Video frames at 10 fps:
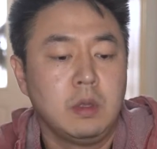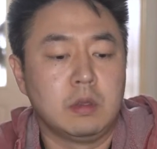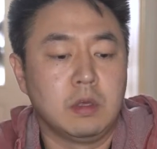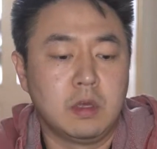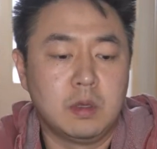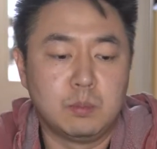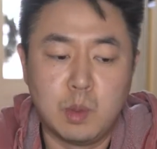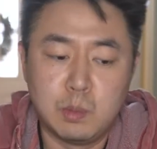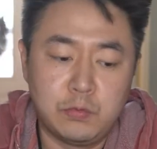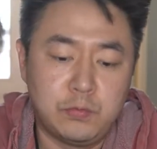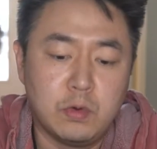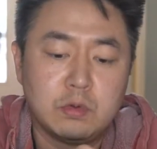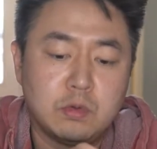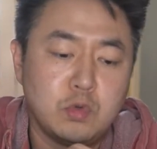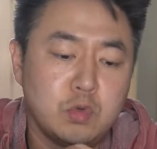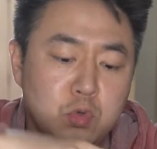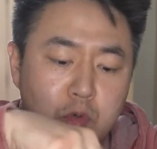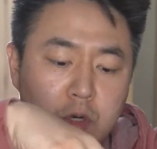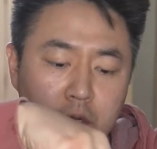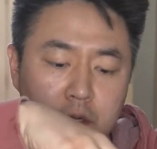The
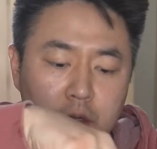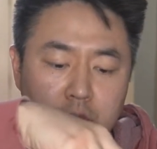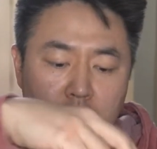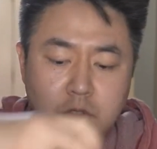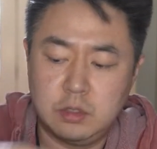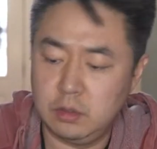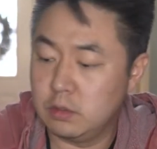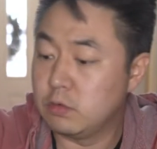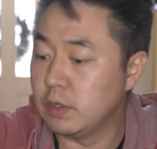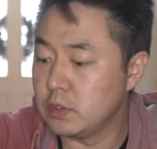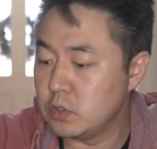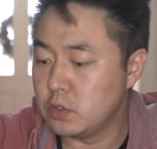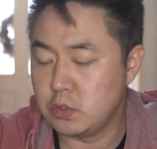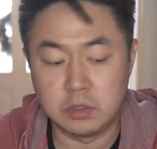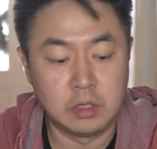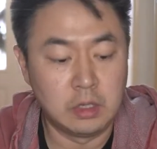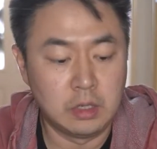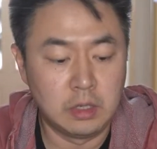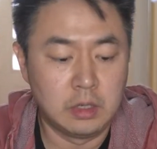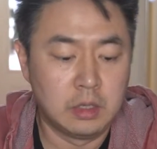Momofuku Chili Crunch
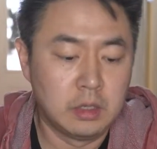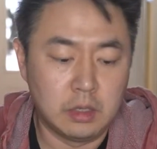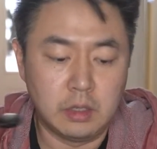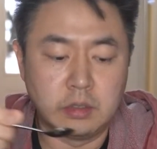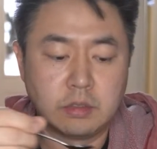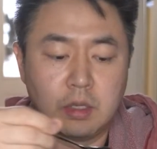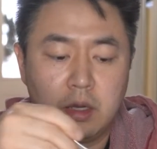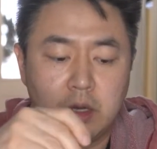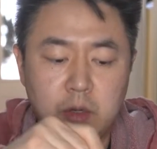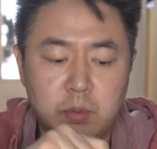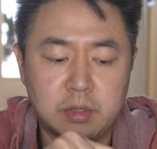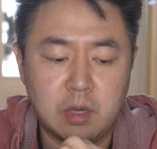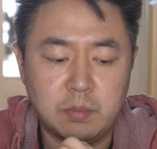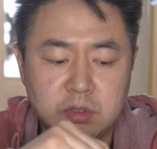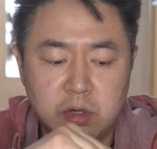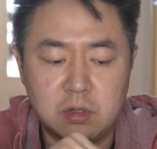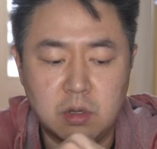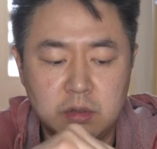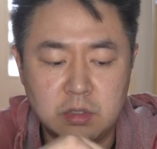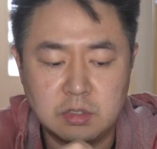is uh, kind of what got me started
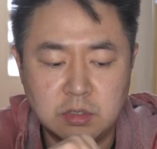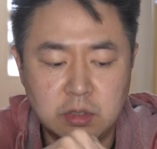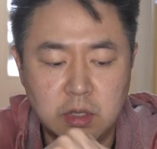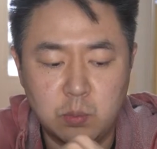on this.